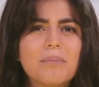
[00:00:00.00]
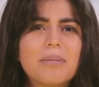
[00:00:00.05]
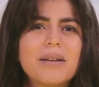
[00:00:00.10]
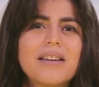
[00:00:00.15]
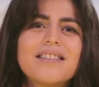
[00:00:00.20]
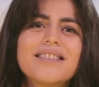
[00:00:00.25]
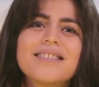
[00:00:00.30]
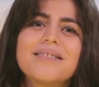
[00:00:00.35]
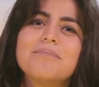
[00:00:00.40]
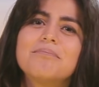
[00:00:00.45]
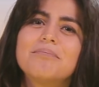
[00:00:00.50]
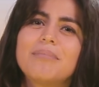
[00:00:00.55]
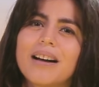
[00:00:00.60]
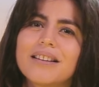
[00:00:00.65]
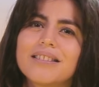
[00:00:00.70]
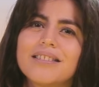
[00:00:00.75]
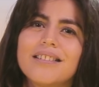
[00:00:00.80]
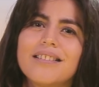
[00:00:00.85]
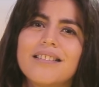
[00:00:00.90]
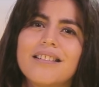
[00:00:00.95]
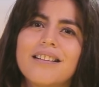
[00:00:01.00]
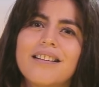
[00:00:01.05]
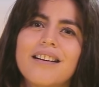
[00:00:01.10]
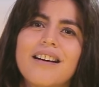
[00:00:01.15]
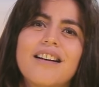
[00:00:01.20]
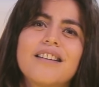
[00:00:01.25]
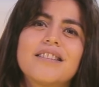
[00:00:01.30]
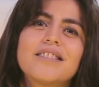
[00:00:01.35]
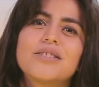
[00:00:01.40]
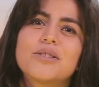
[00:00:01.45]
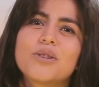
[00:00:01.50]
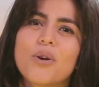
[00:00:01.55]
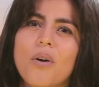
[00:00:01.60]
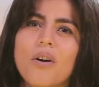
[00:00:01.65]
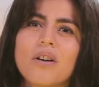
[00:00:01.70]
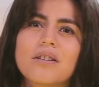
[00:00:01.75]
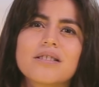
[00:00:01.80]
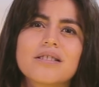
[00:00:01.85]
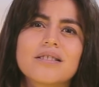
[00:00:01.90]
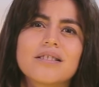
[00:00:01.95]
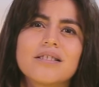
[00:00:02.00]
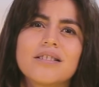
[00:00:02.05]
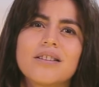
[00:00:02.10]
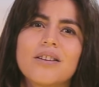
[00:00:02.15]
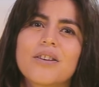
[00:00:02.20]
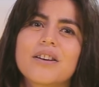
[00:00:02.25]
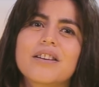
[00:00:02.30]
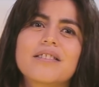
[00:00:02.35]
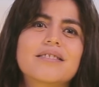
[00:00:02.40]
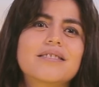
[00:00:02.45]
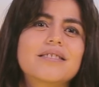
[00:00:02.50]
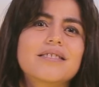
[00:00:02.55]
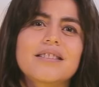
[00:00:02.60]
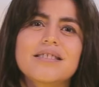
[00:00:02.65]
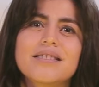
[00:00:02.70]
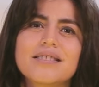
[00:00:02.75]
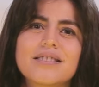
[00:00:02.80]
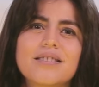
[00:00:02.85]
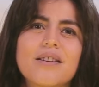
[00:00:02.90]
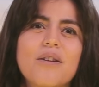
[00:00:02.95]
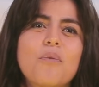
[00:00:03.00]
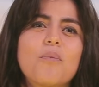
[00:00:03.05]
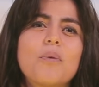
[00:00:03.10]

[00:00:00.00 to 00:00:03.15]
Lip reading: Be it a mother, a daughter, or a sister,